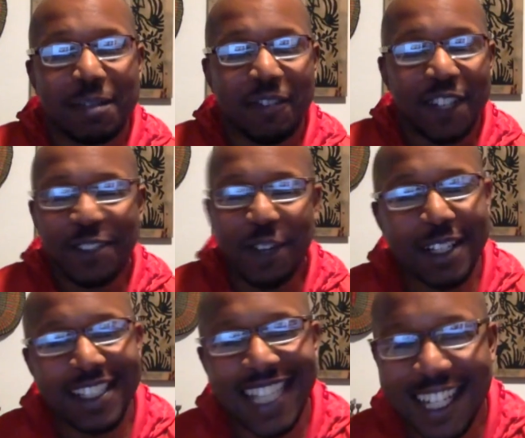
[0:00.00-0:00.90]
First of
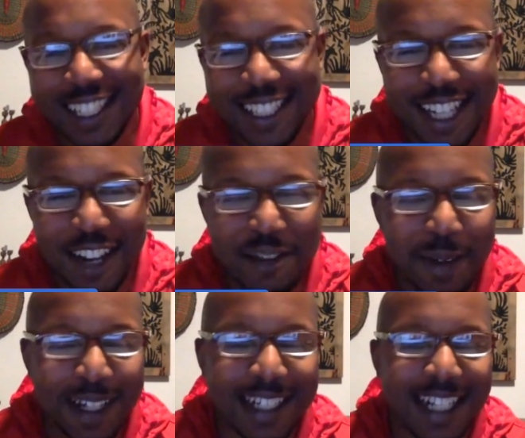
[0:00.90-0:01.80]
all, shout out to
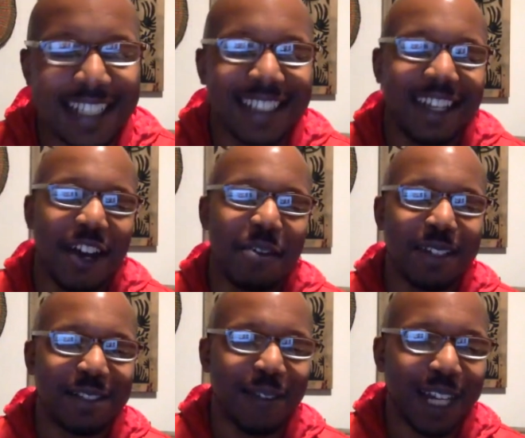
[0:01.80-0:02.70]
everybody that's
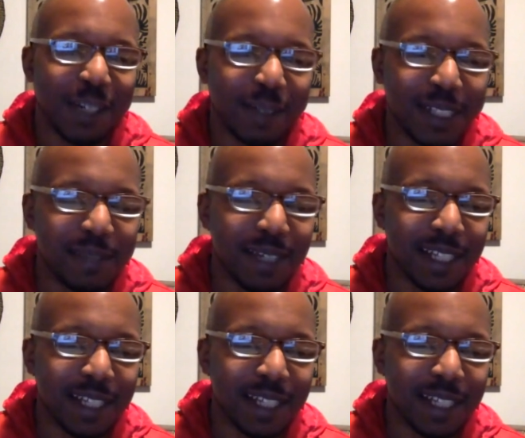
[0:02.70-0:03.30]
always rocking with us, man.